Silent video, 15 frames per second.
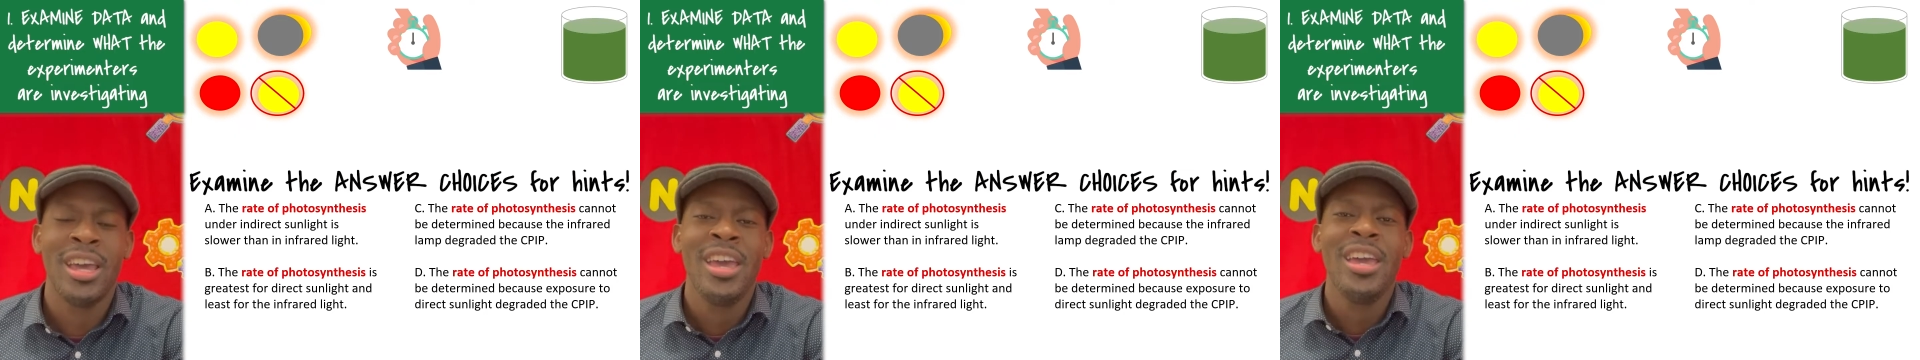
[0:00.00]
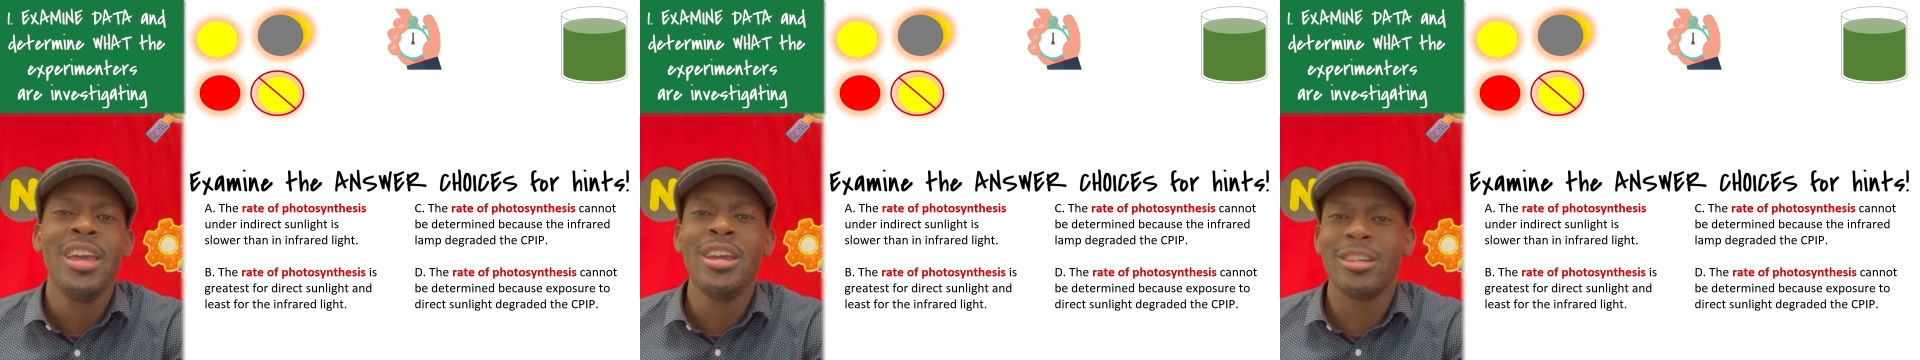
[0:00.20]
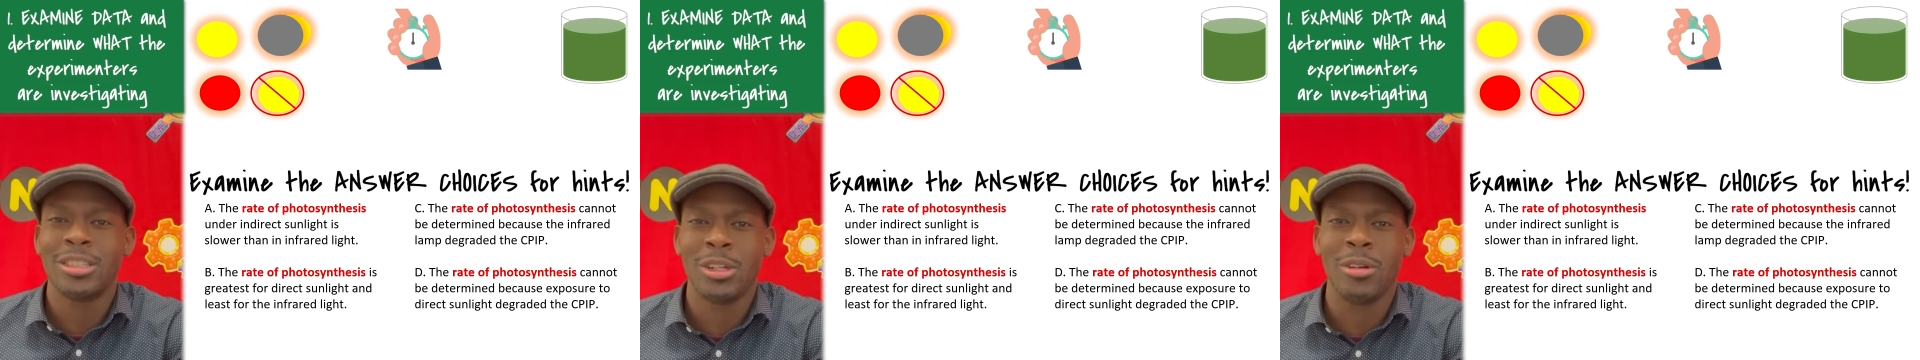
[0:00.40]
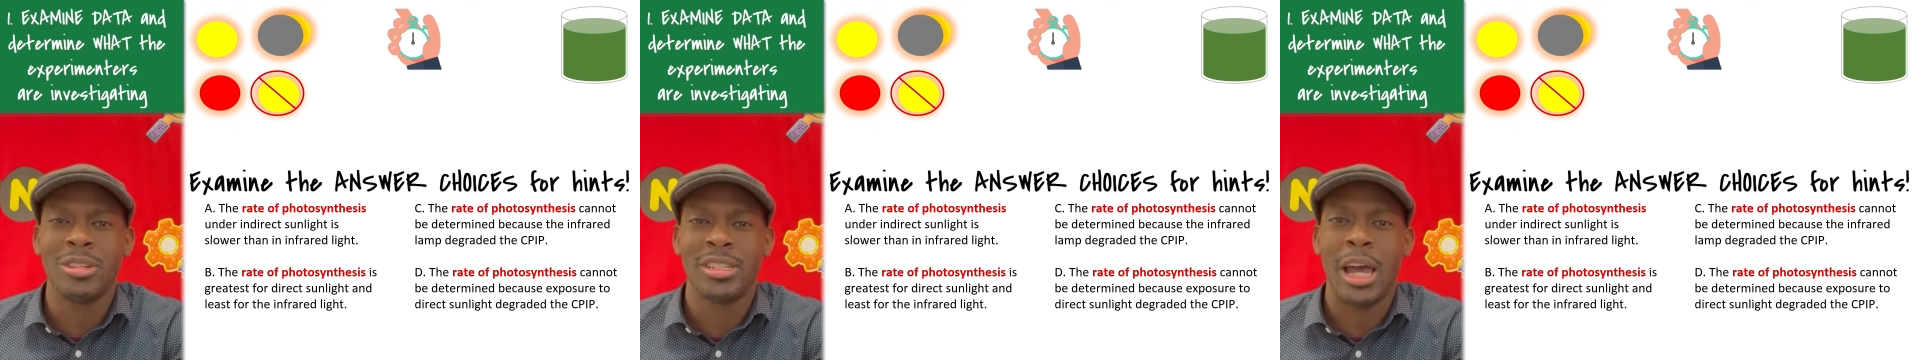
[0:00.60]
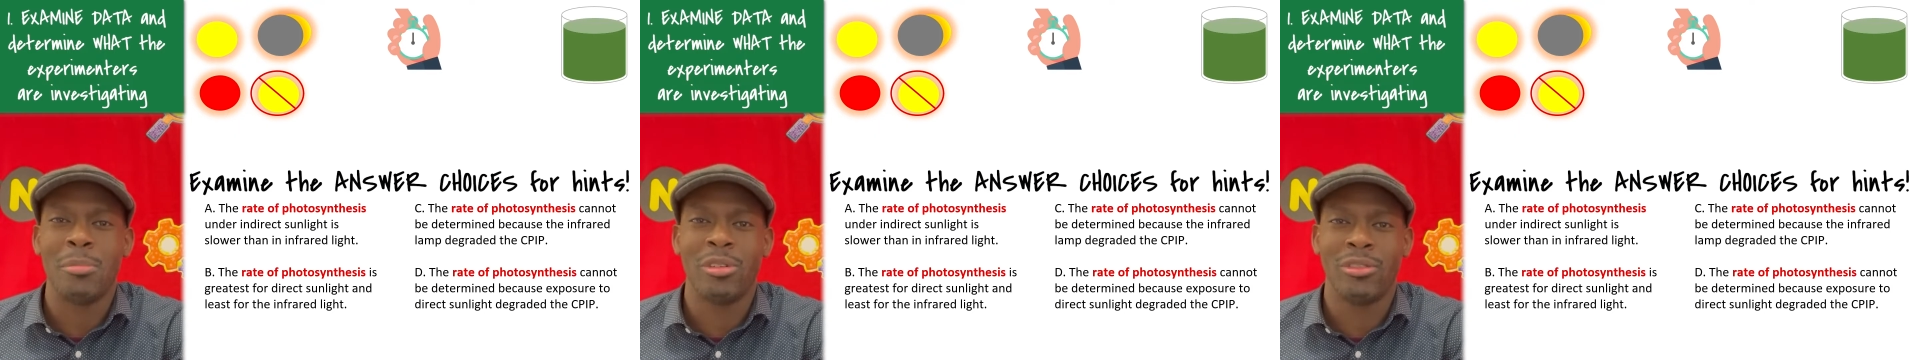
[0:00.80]
in a certain
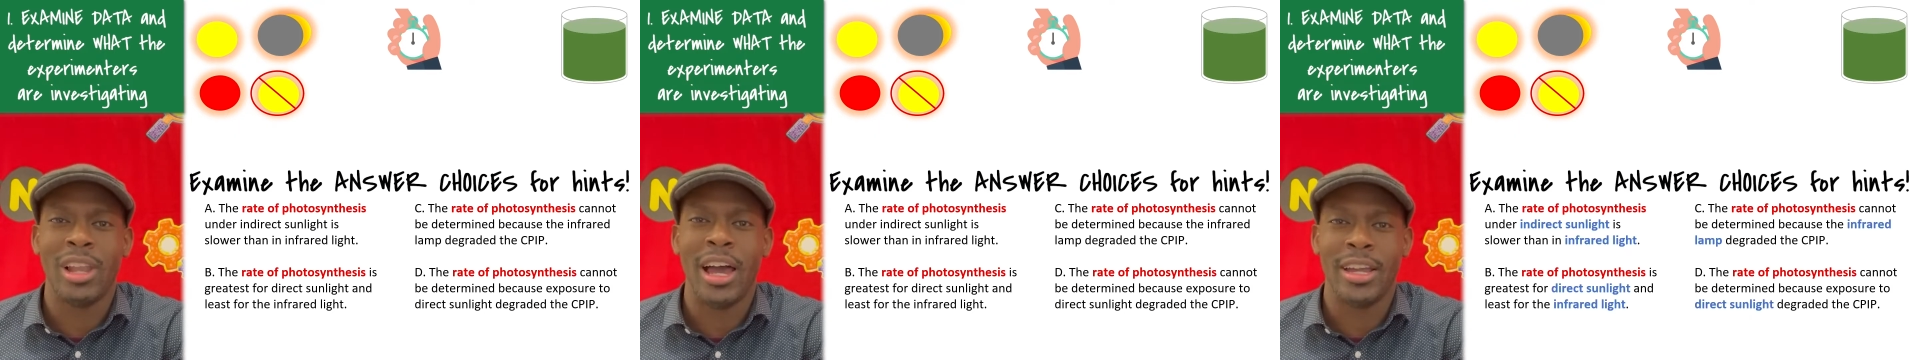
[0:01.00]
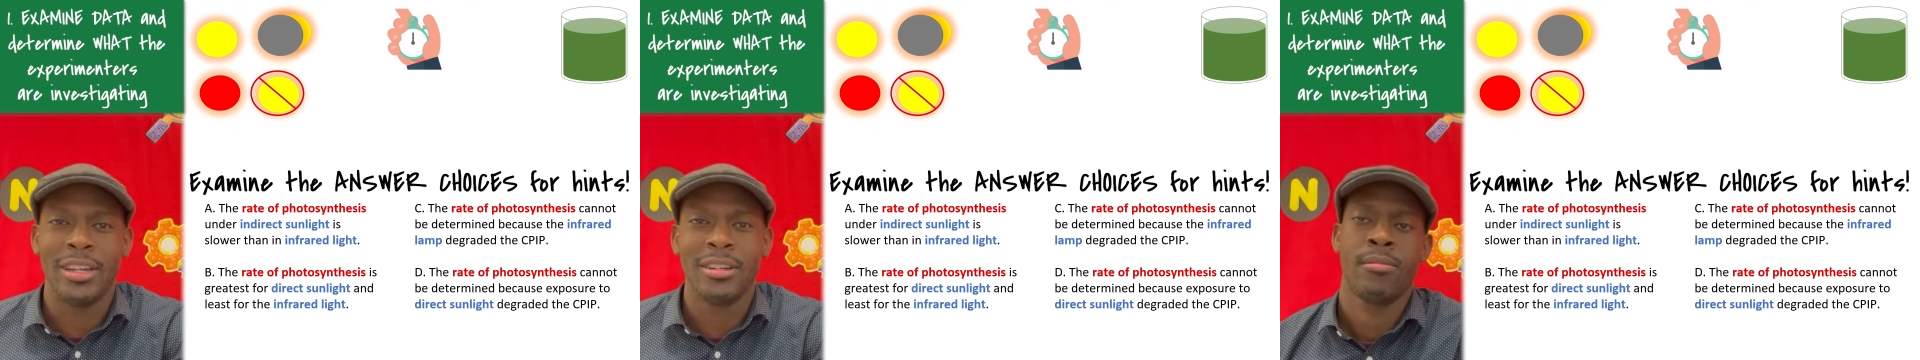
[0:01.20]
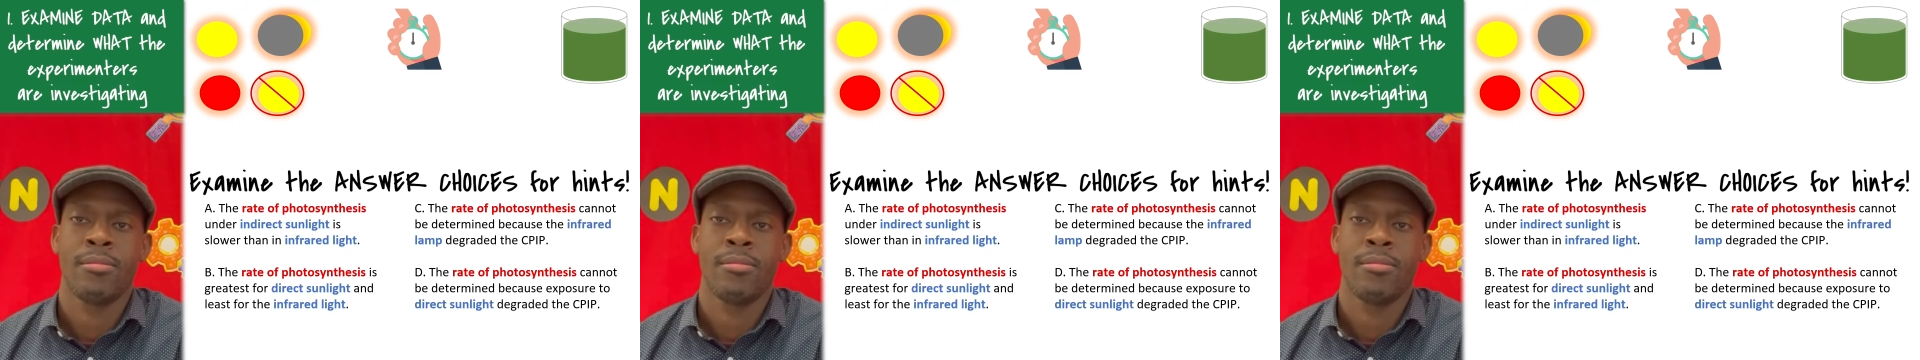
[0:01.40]
type of light.